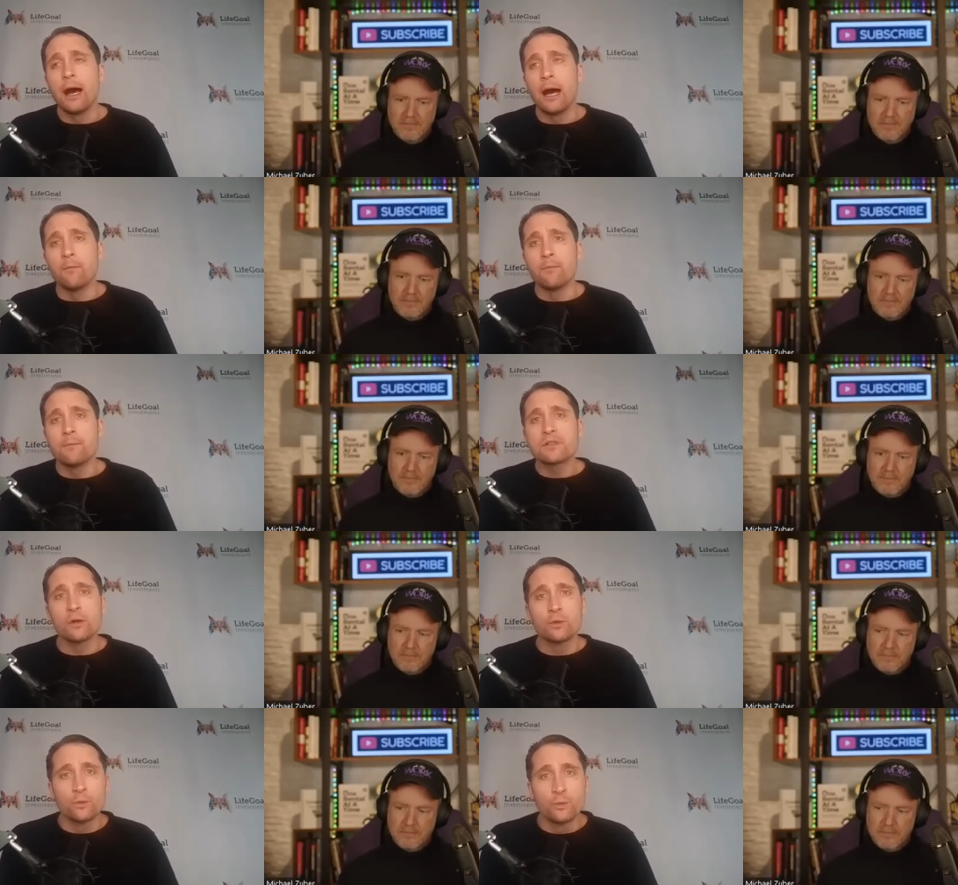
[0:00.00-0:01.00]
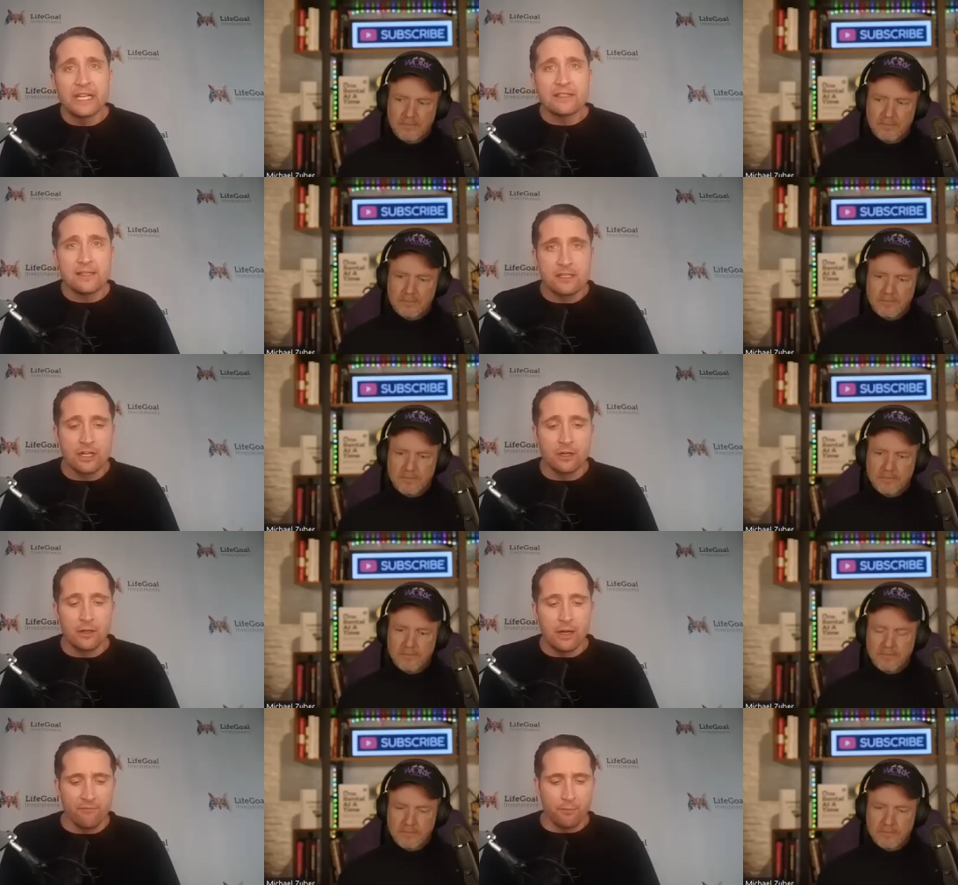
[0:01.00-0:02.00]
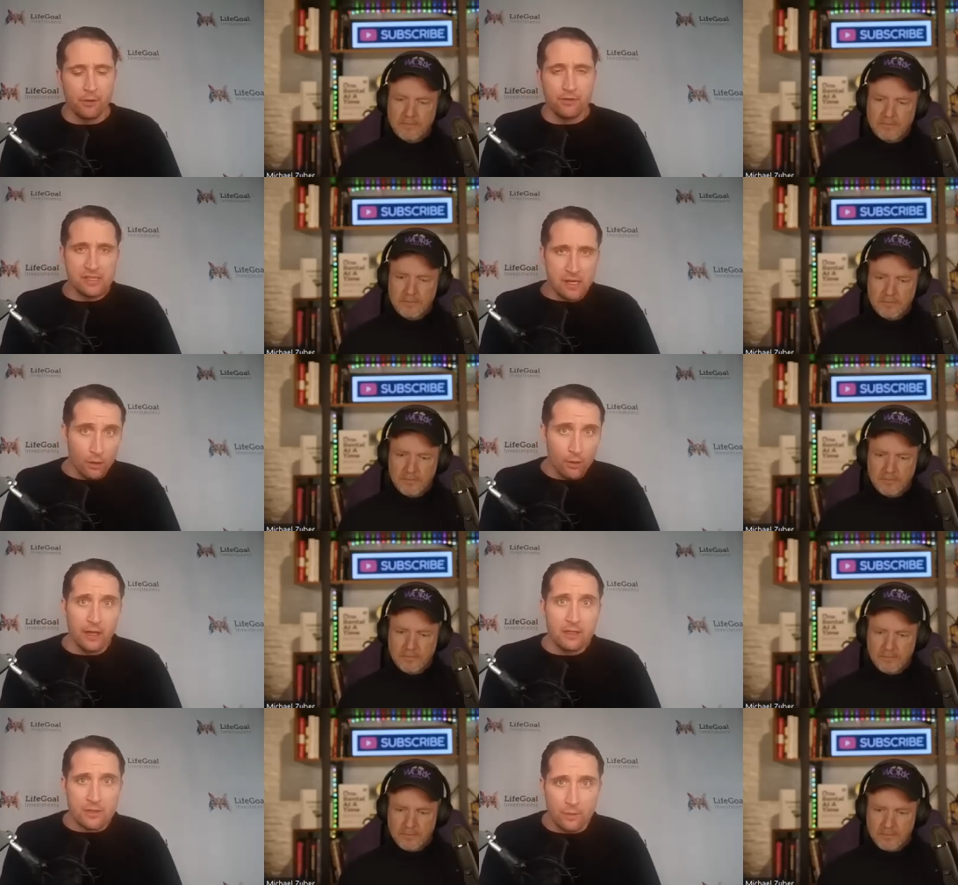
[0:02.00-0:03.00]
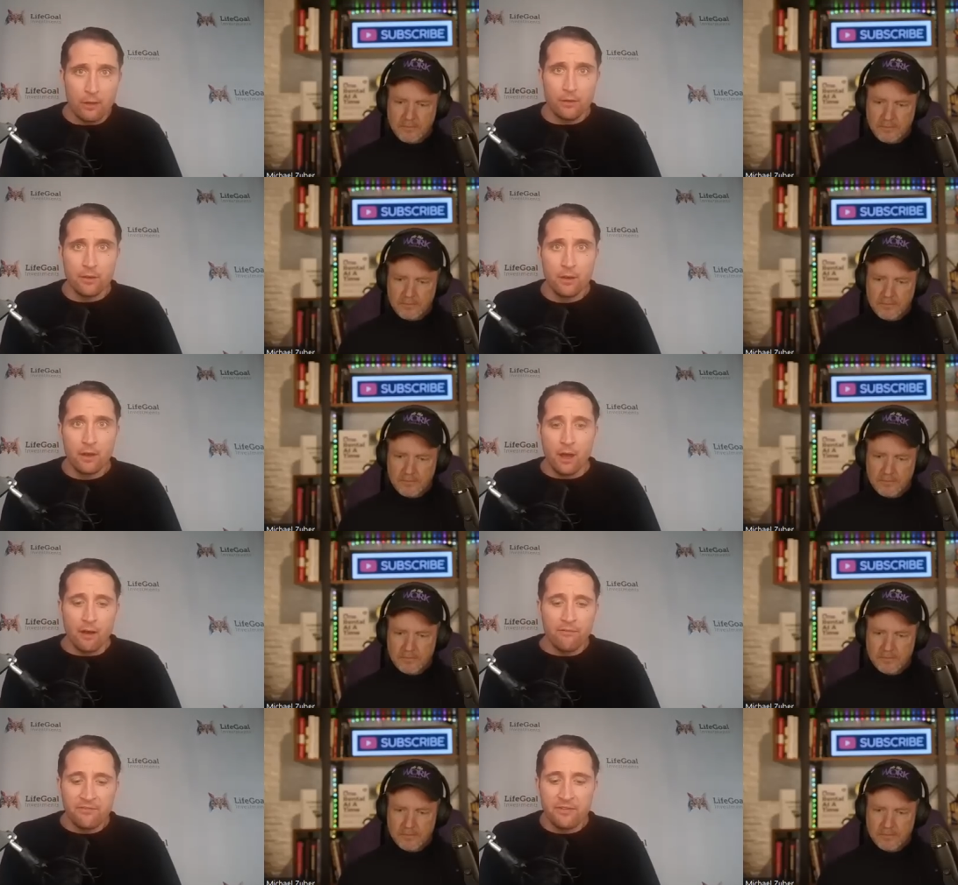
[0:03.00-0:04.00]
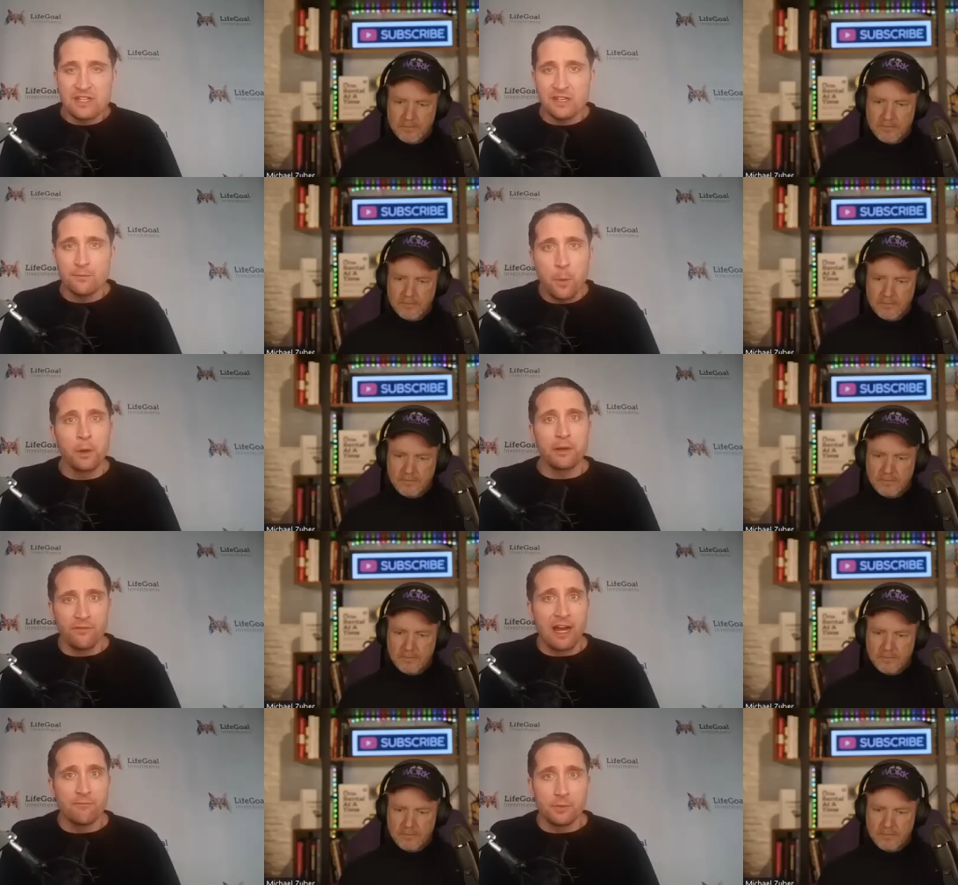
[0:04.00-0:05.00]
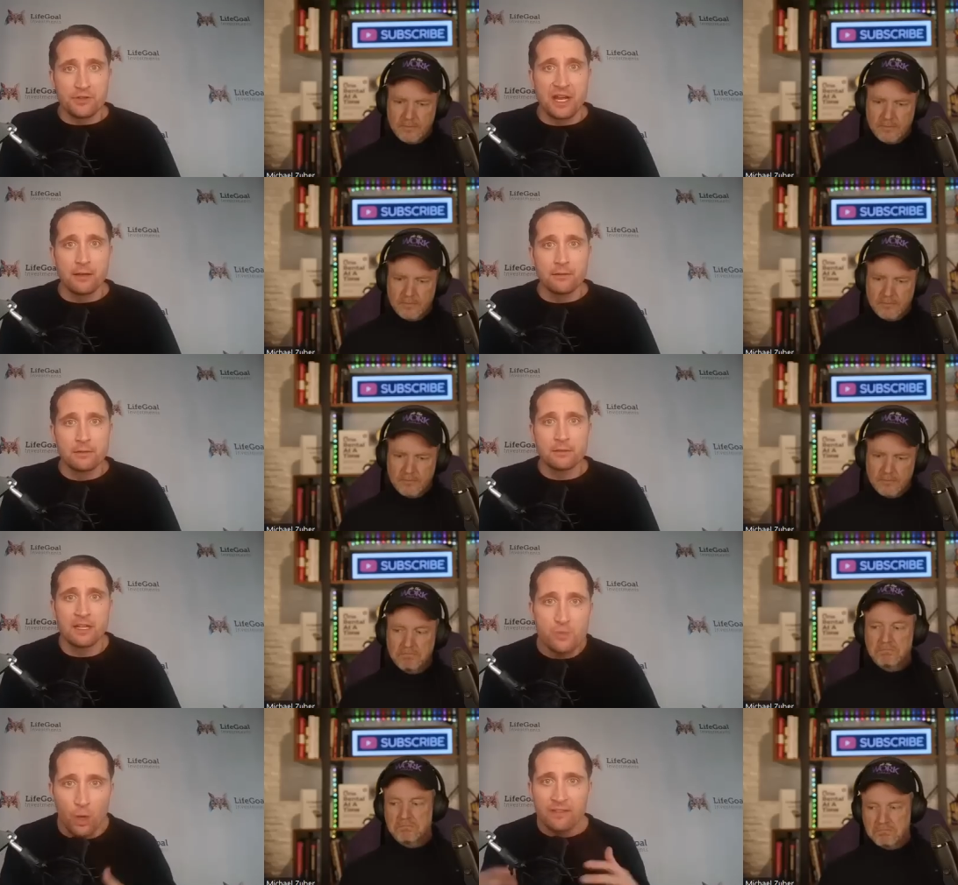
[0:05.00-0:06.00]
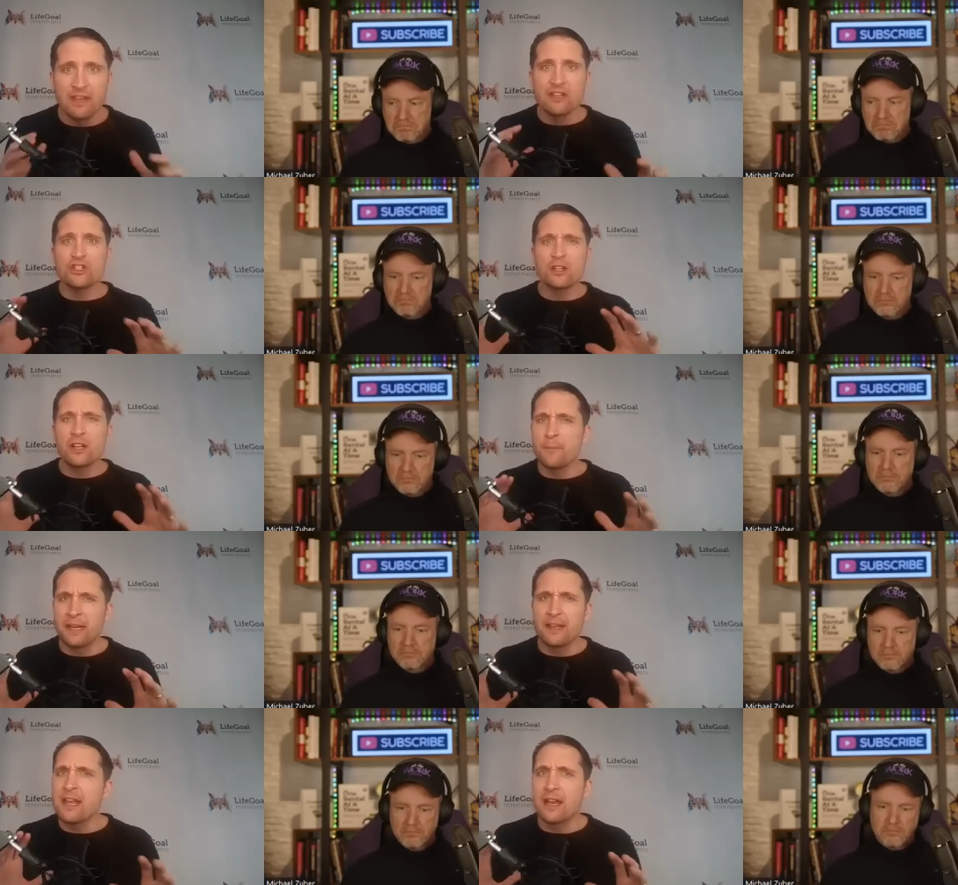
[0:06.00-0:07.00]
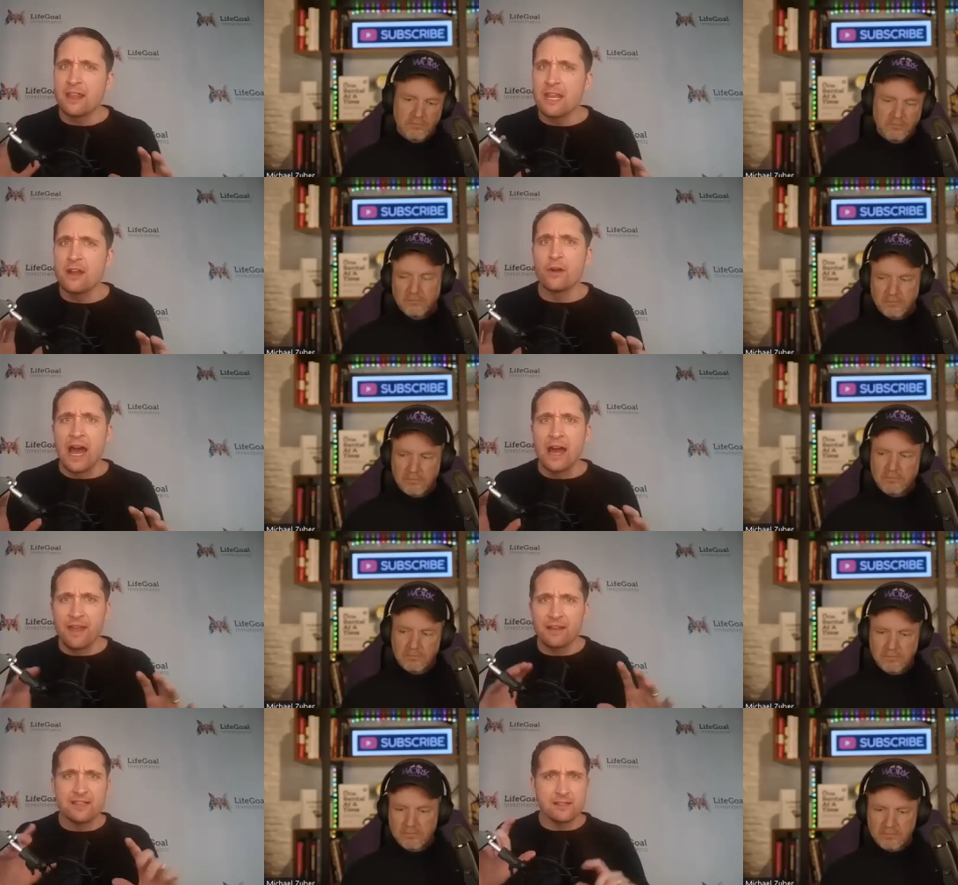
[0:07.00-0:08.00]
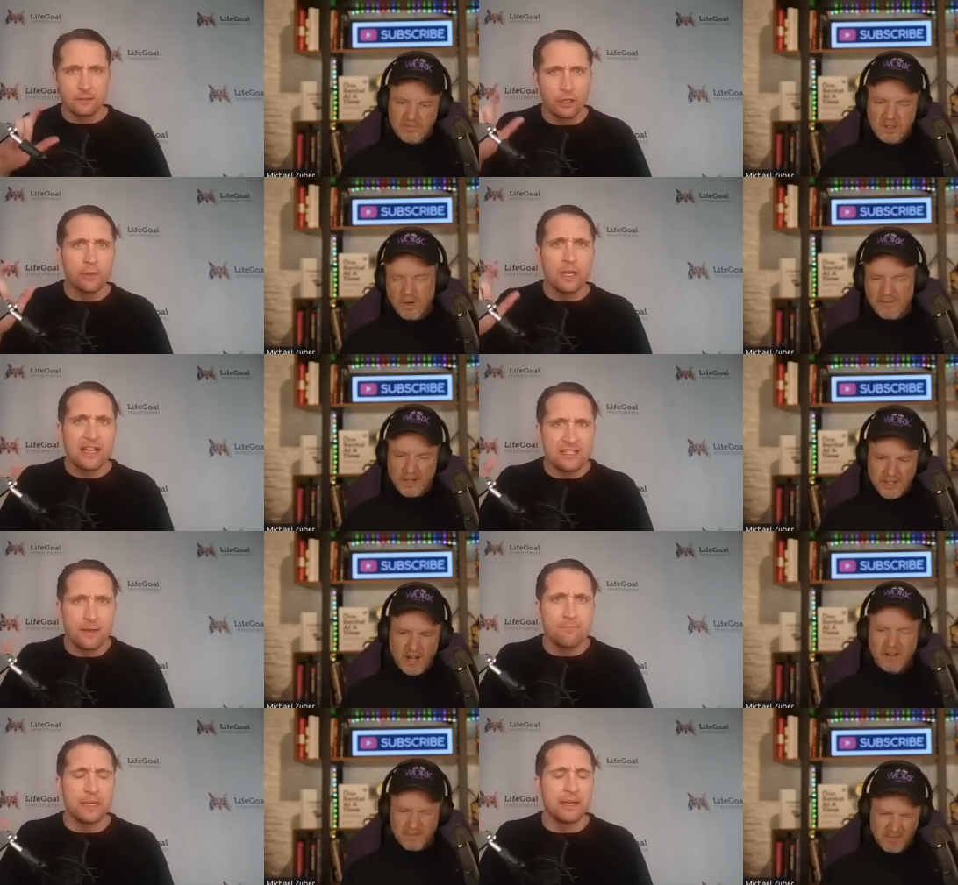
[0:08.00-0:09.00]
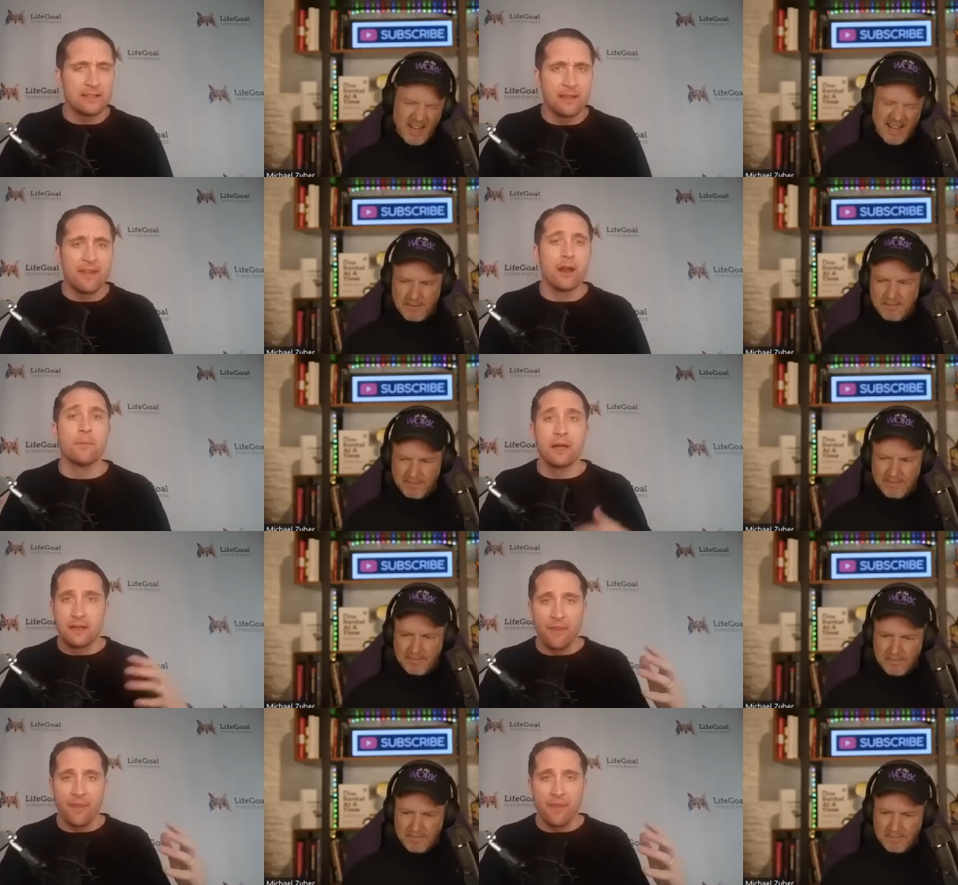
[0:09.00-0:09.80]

Speaker 1: Um, so REITs this year have produced earnings growth of fifteen point five percent is what they should come in at the end of the year at. That's a little estimate baked in there, but